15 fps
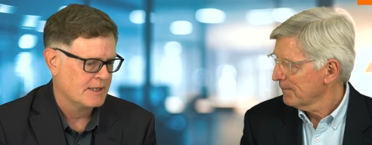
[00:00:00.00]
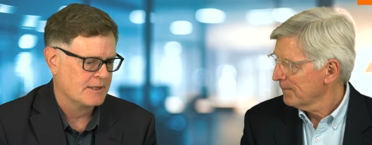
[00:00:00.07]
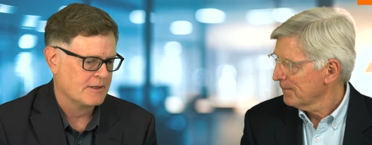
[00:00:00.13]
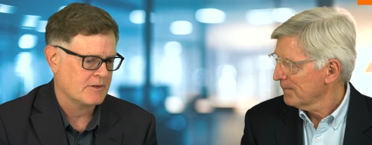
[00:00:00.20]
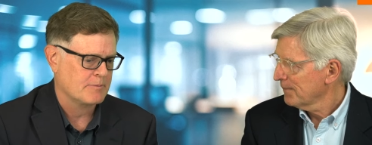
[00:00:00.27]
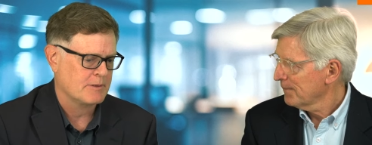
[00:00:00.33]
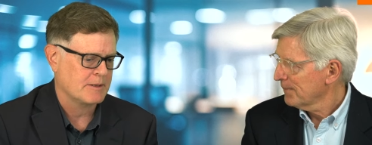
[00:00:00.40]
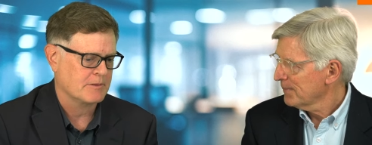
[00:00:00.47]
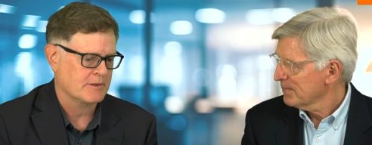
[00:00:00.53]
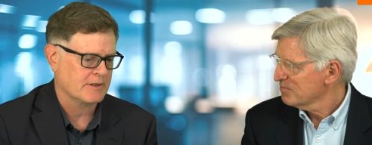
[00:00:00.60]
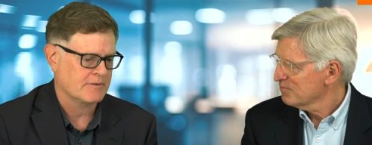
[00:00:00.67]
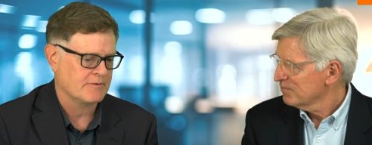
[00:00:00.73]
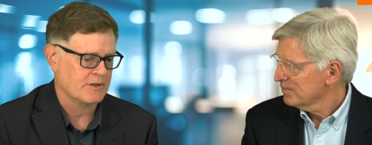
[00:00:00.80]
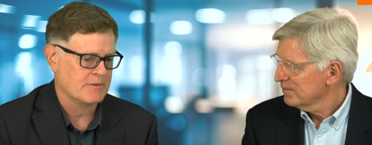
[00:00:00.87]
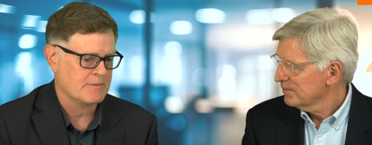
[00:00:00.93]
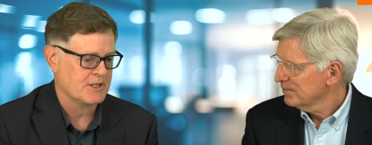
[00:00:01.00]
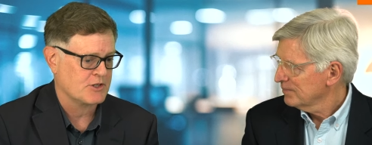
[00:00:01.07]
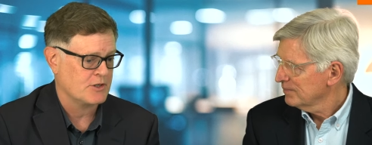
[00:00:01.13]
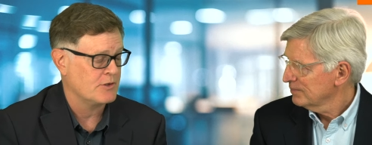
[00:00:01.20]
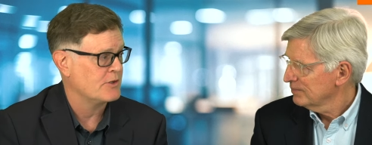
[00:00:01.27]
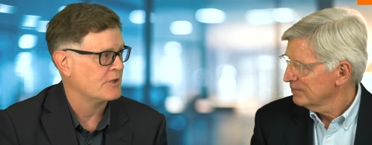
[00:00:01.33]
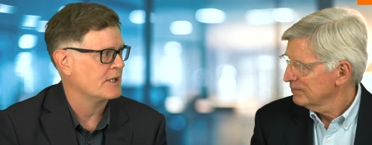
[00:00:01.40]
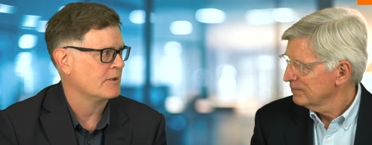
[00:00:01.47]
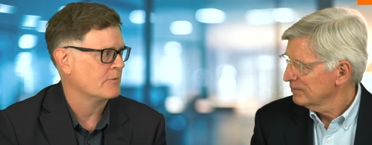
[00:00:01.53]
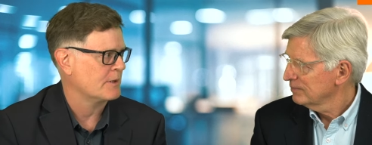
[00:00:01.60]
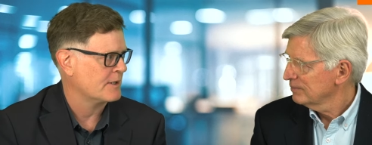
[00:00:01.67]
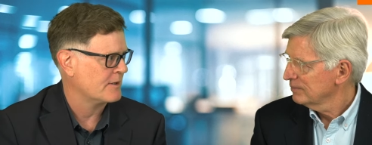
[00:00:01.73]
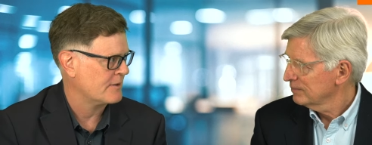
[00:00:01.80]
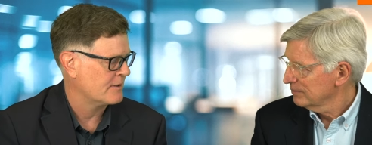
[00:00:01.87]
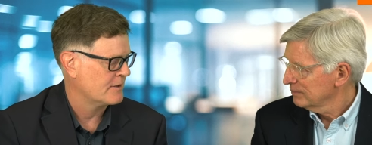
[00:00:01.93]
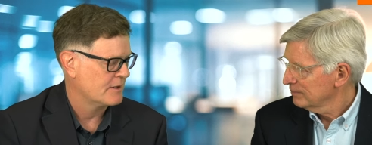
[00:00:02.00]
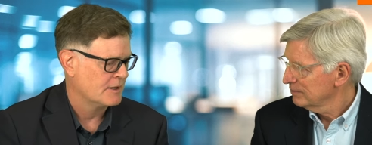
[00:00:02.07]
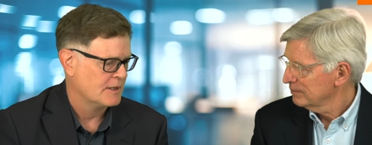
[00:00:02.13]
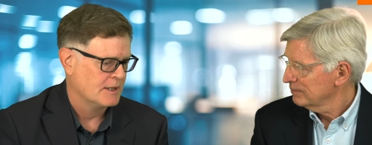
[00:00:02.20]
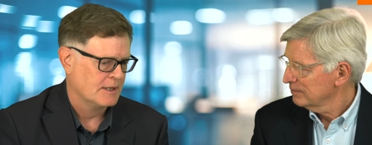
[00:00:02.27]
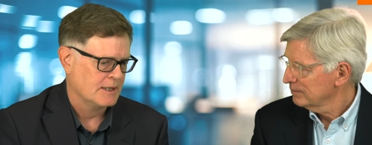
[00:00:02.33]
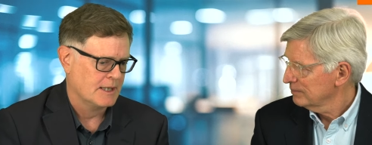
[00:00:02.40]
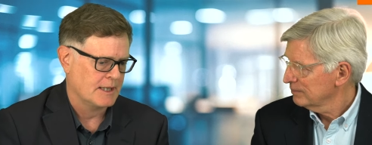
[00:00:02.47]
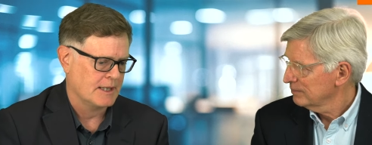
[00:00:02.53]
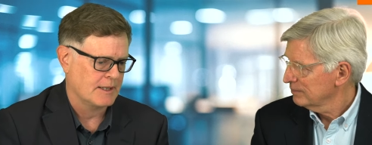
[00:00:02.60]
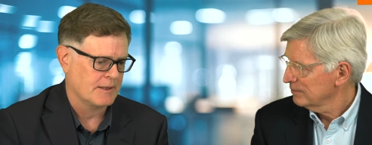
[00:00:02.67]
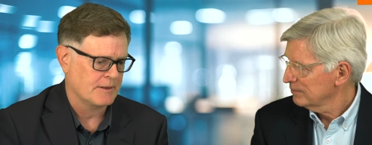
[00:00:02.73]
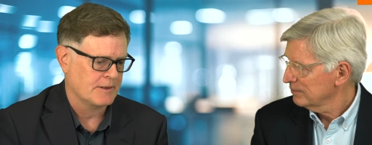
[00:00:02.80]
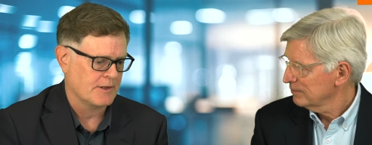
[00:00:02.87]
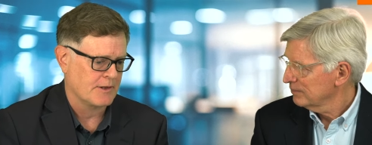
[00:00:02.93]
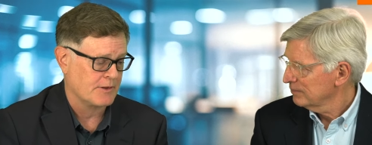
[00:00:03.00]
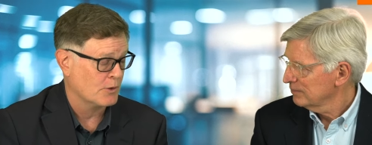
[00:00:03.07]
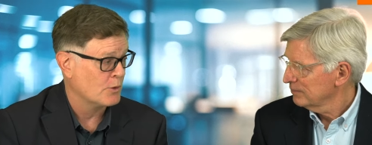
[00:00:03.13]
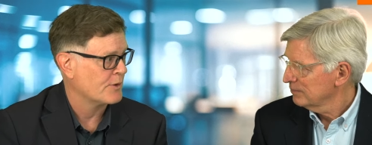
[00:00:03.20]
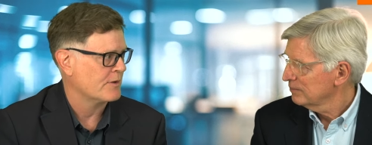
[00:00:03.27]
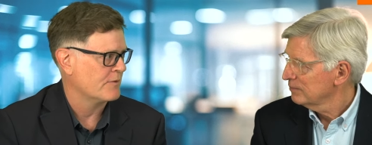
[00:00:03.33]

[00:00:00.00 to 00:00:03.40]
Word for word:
Speaker 1: There are people that are very much hurting with uh, the thought